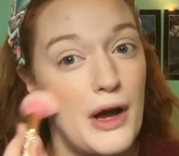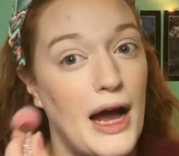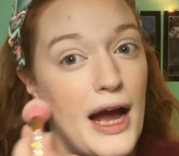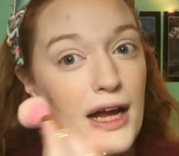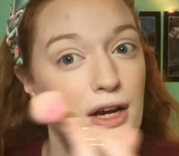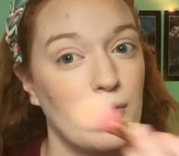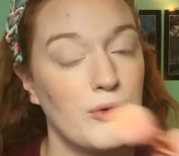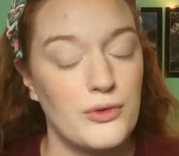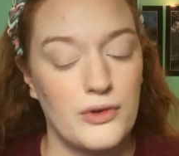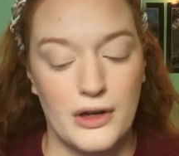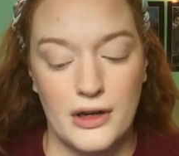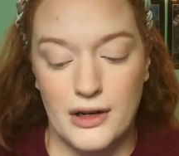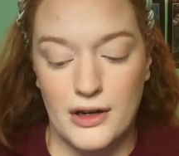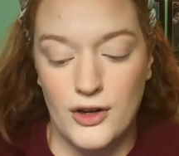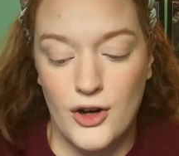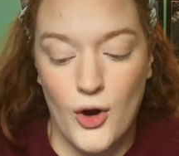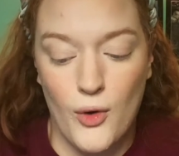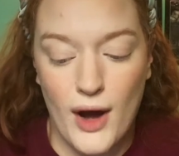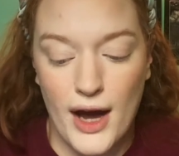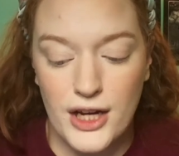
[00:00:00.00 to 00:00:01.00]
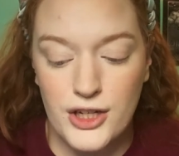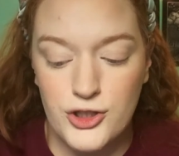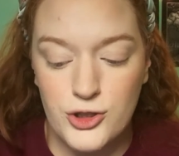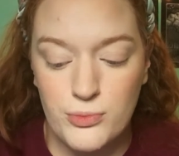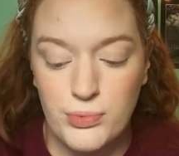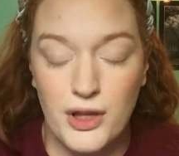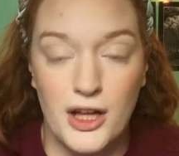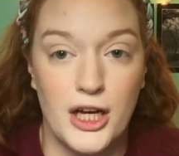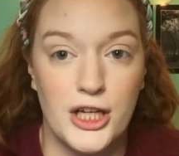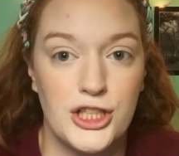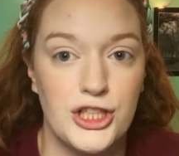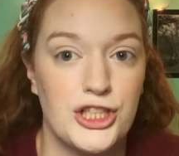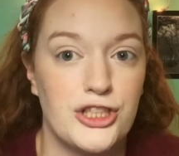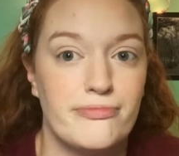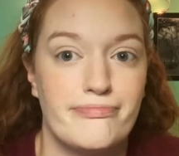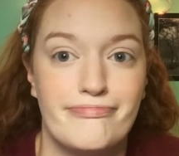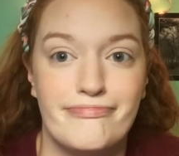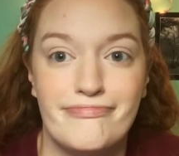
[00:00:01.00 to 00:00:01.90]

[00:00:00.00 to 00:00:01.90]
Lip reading: I don't know how to do blush.